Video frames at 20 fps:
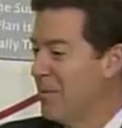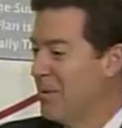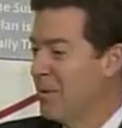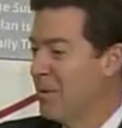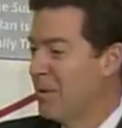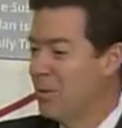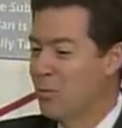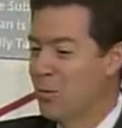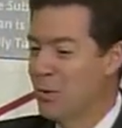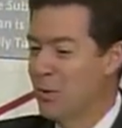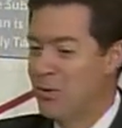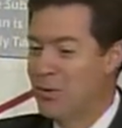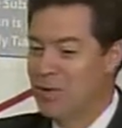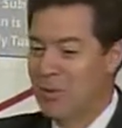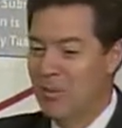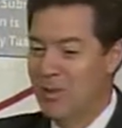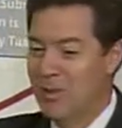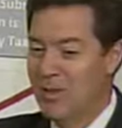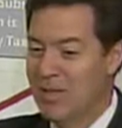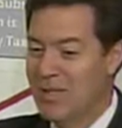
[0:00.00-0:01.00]
And when the world
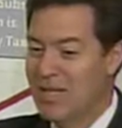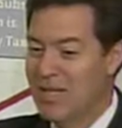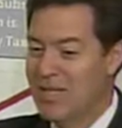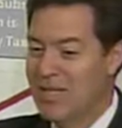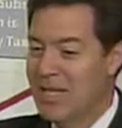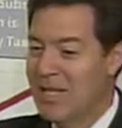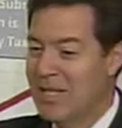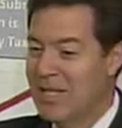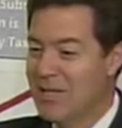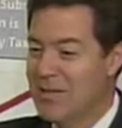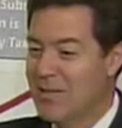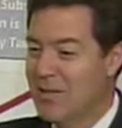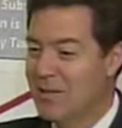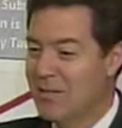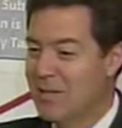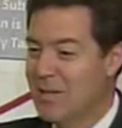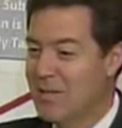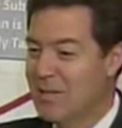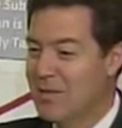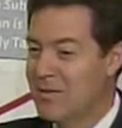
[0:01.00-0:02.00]
community is saying, get your
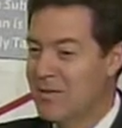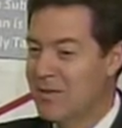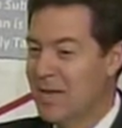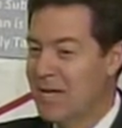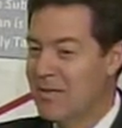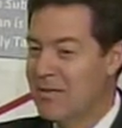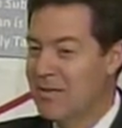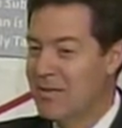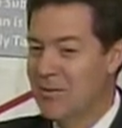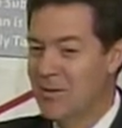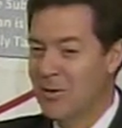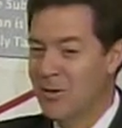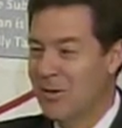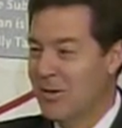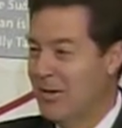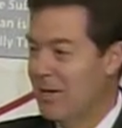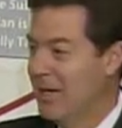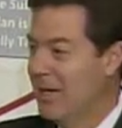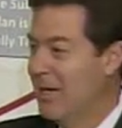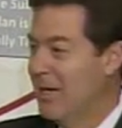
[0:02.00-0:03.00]
fiscal house in
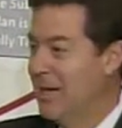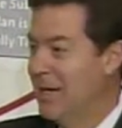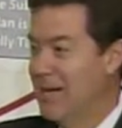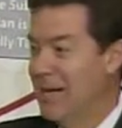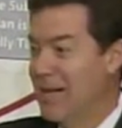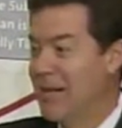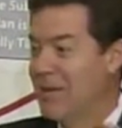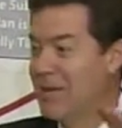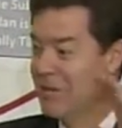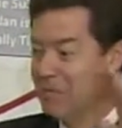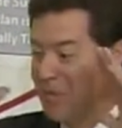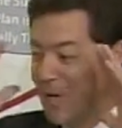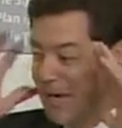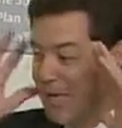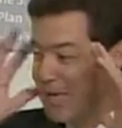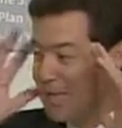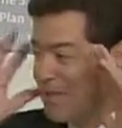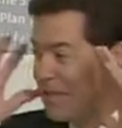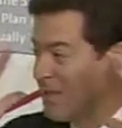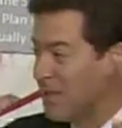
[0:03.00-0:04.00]
order, it
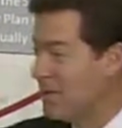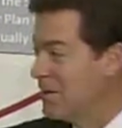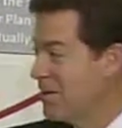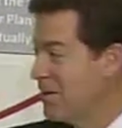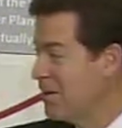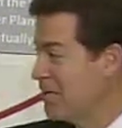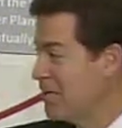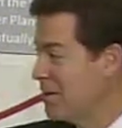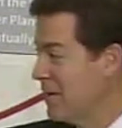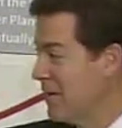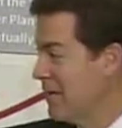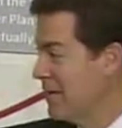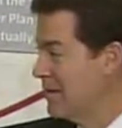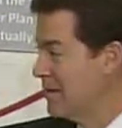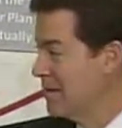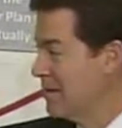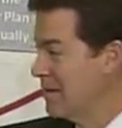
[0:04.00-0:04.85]
makes no sense.